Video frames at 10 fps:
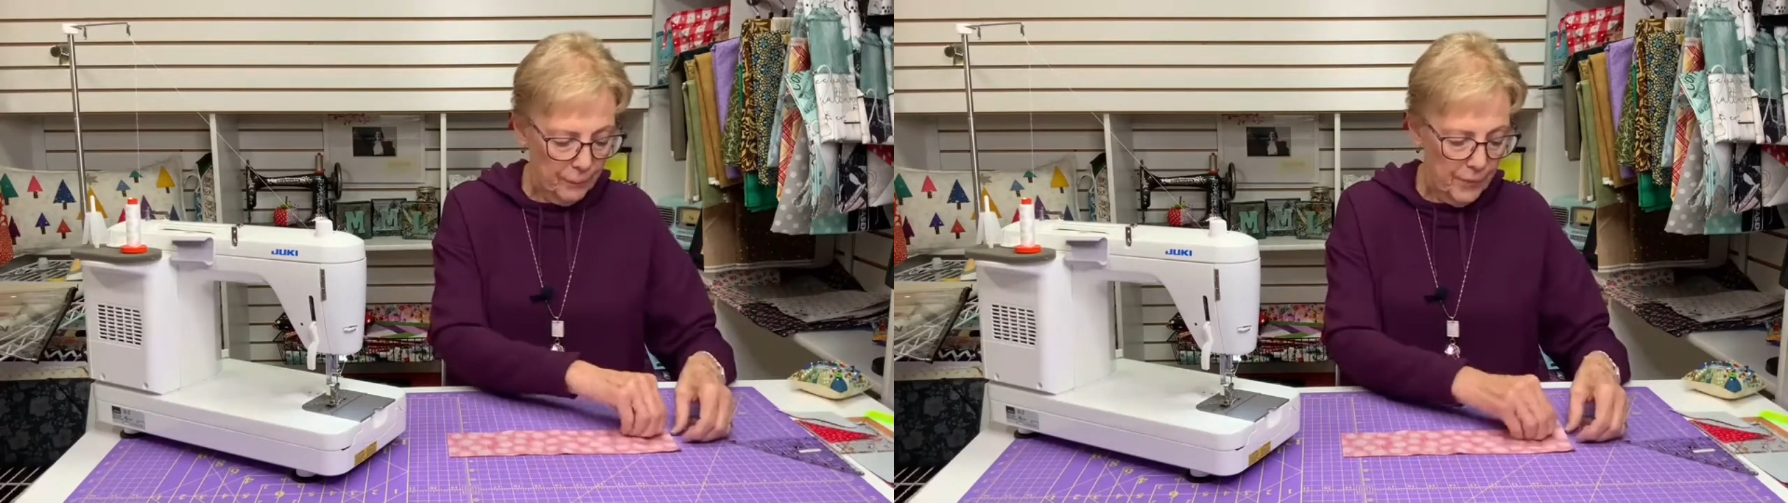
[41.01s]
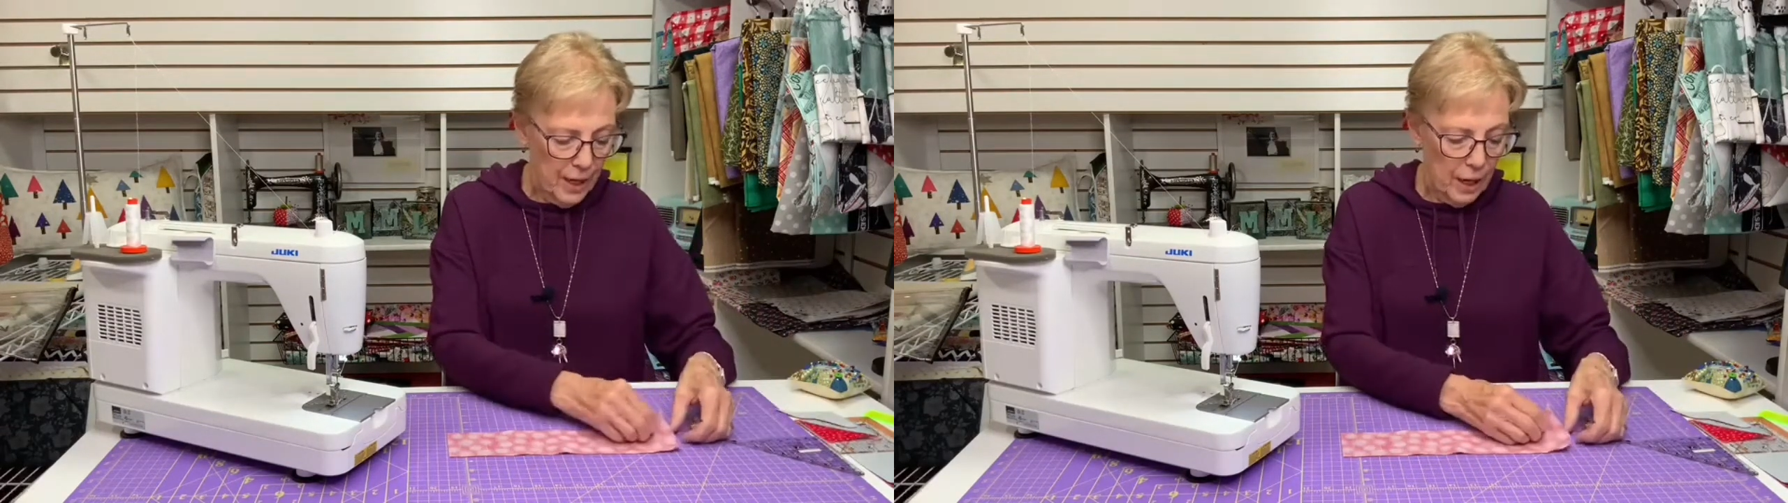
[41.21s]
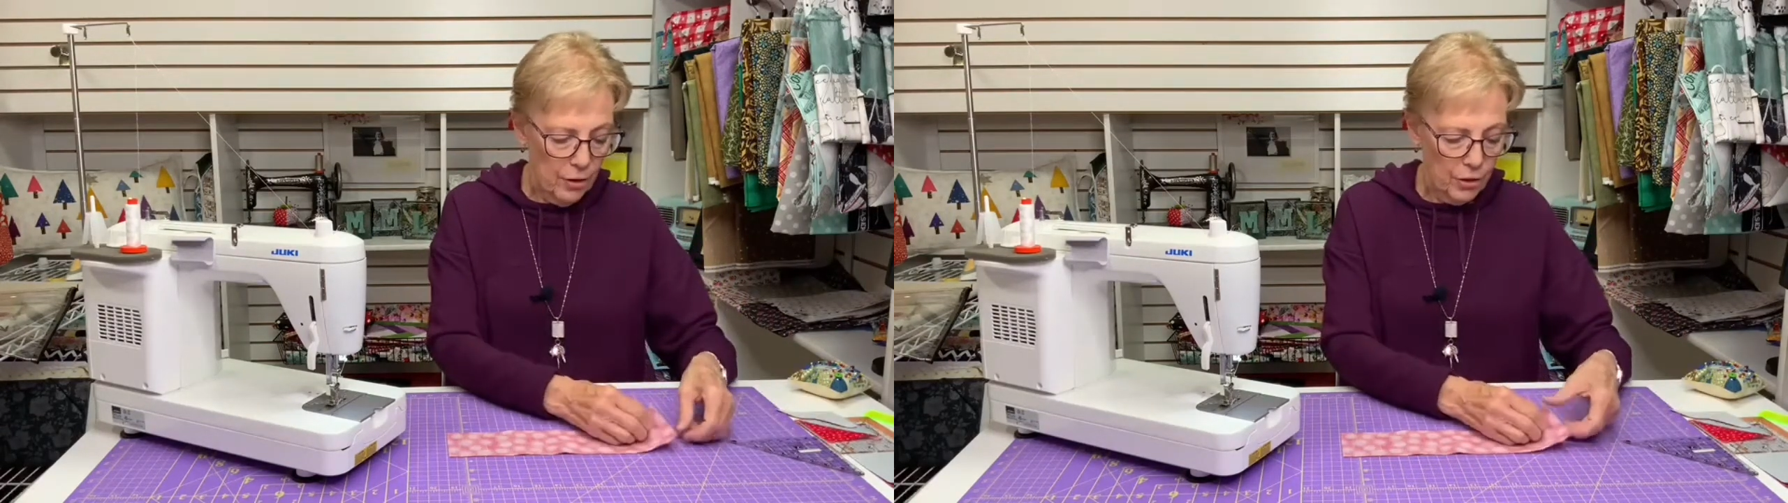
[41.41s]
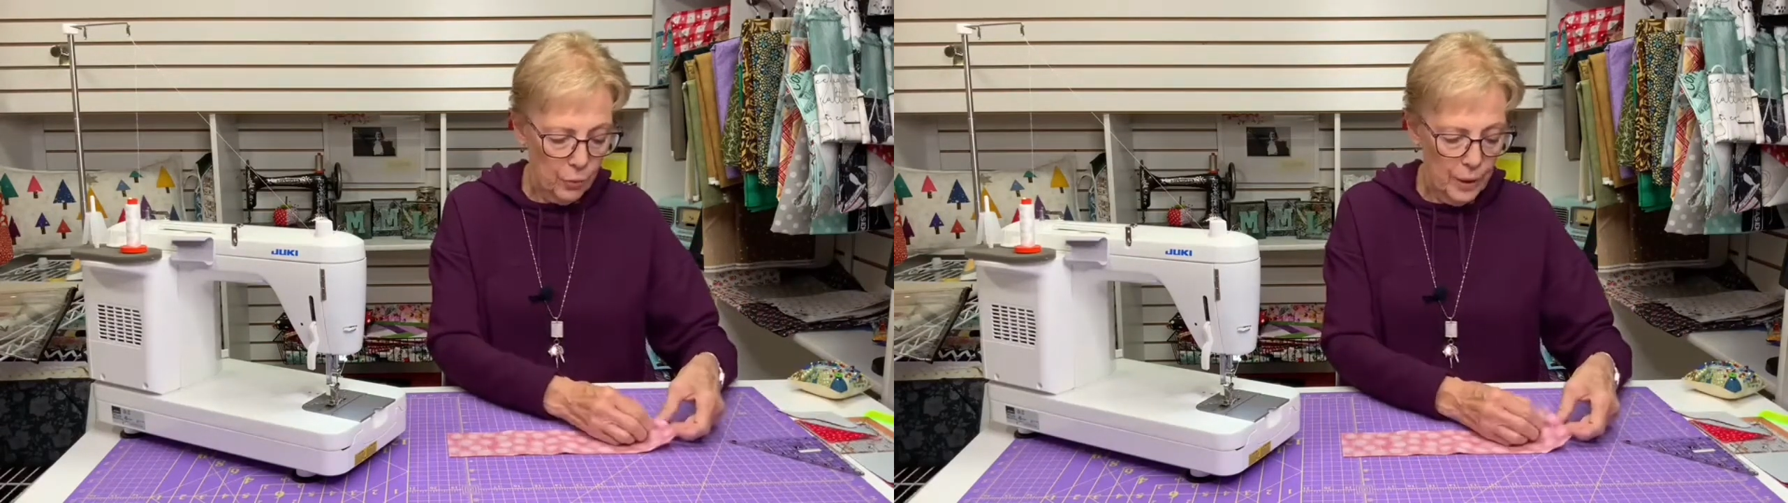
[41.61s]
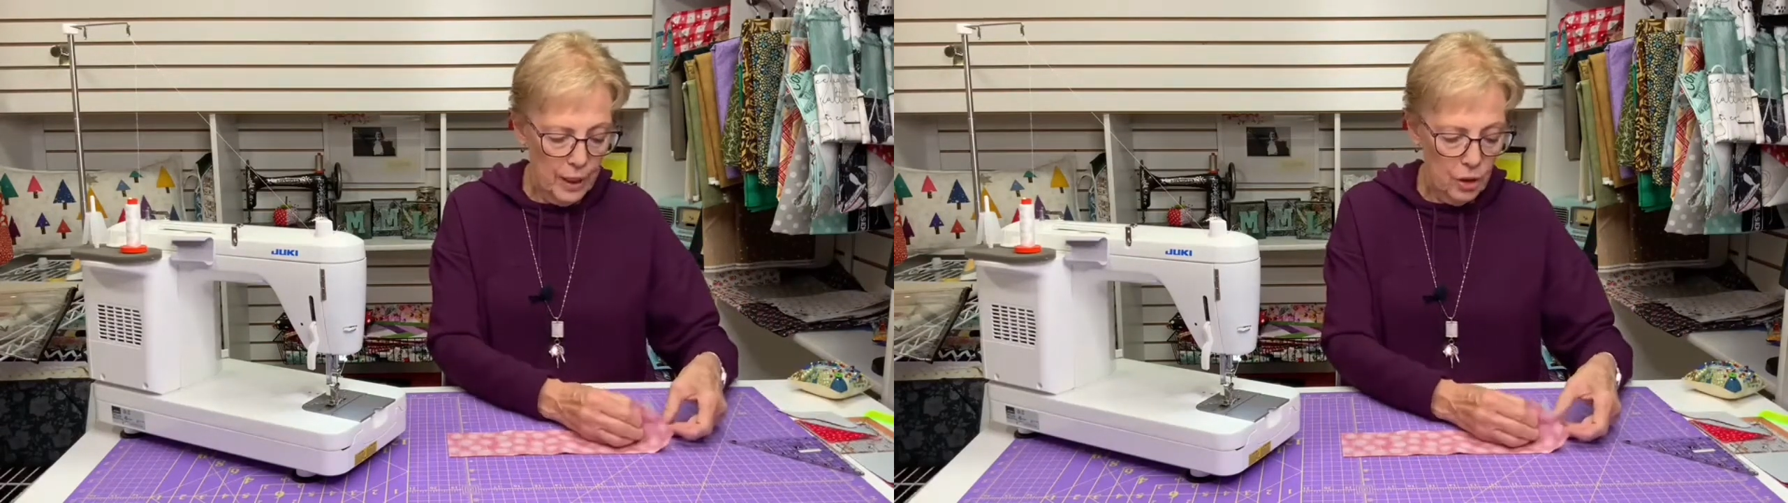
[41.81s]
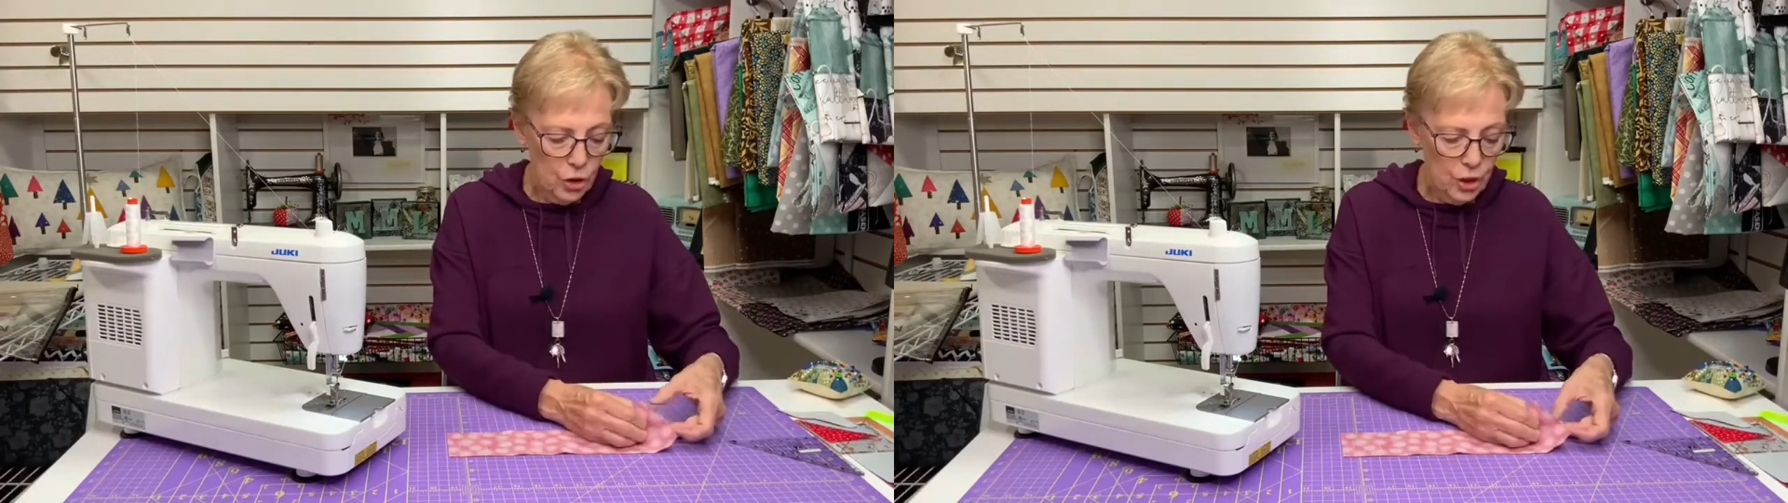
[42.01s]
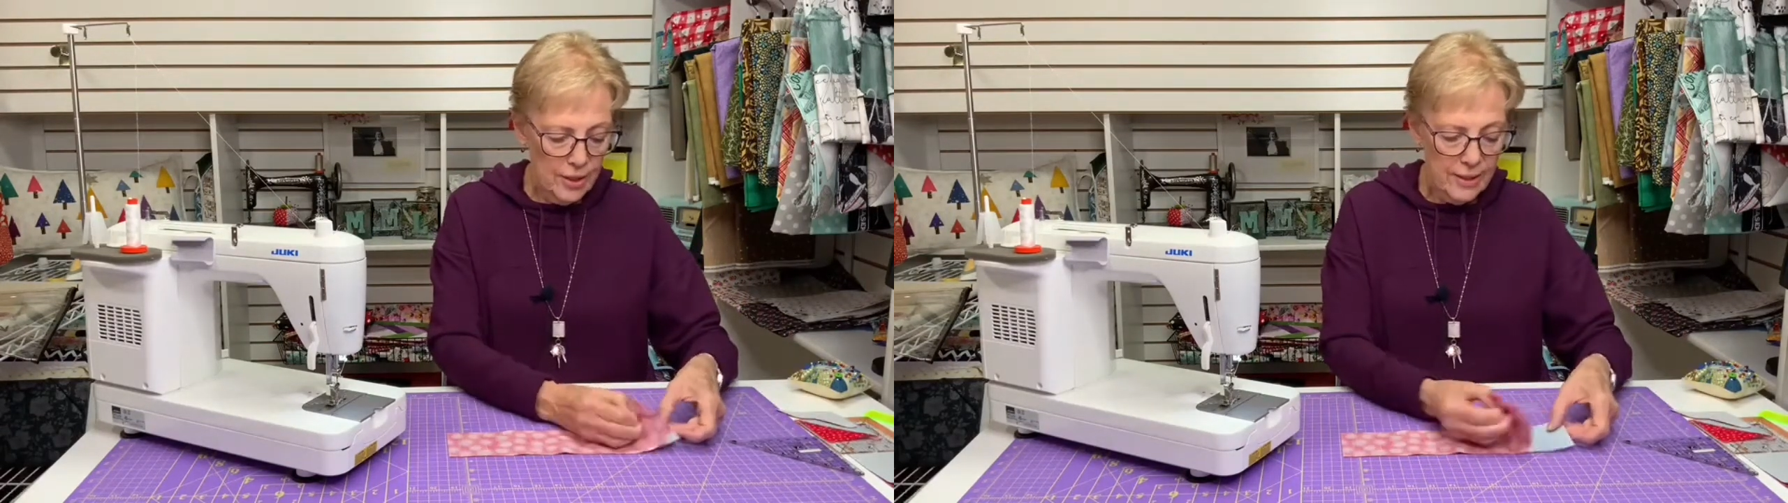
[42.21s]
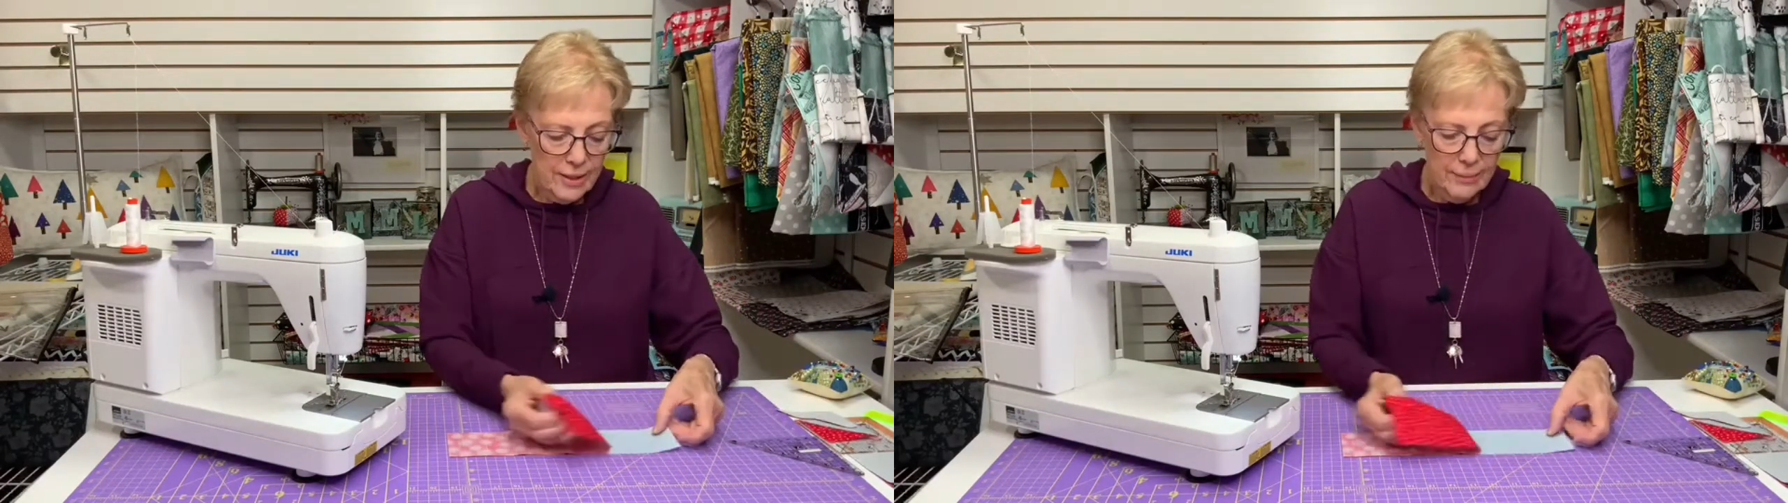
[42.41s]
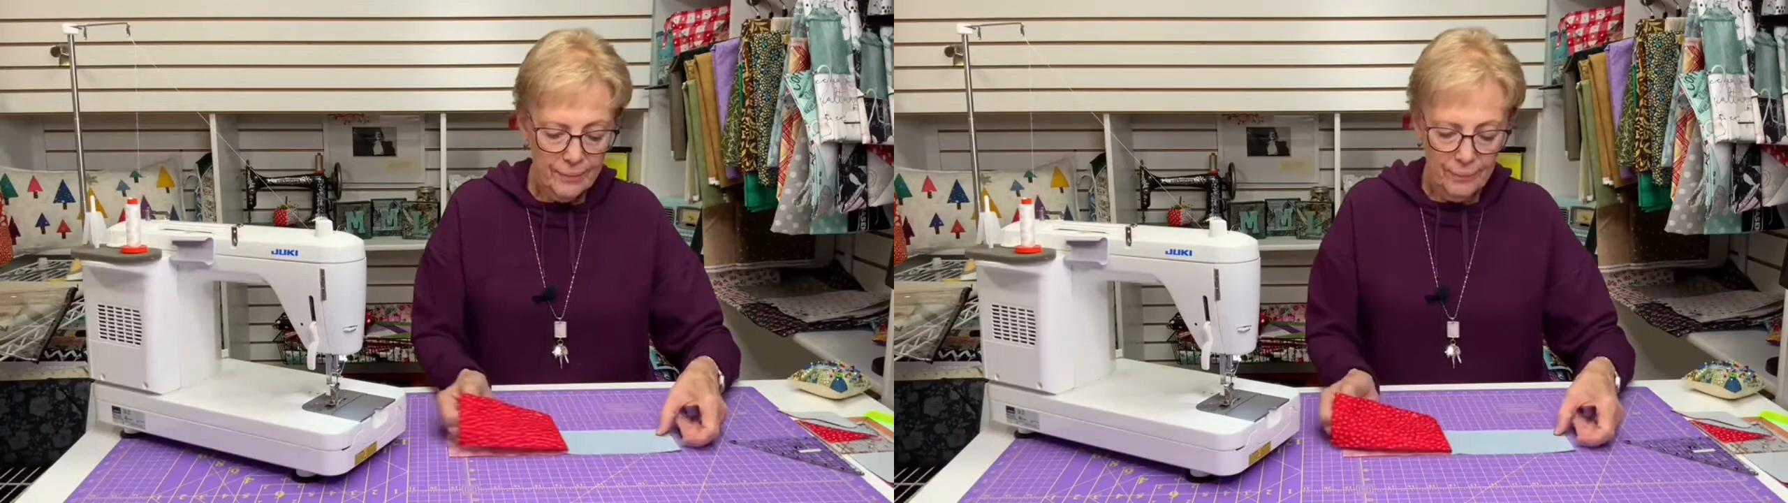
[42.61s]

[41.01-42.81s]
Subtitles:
that are 3 inches.